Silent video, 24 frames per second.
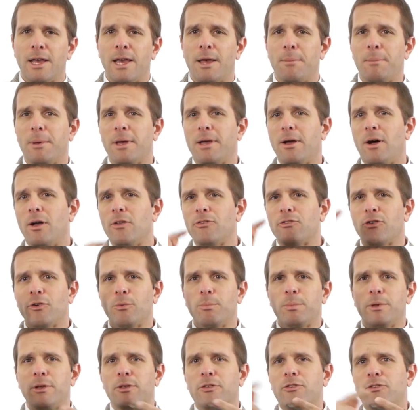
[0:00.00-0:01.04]
it may also
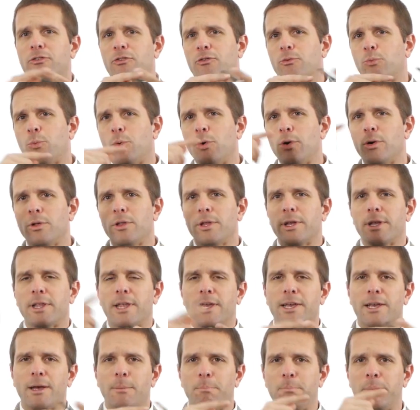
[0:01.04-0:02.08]
be swirling
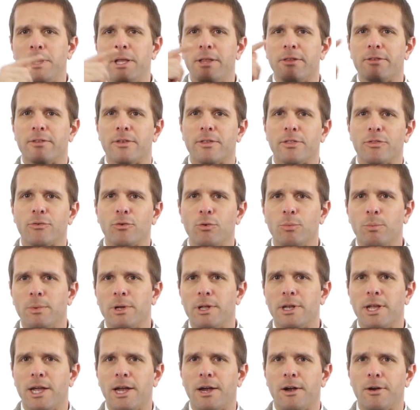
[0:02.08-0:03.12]
like a pizza through
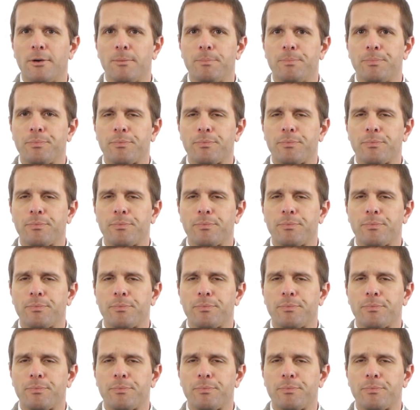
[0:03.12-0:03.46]
midair.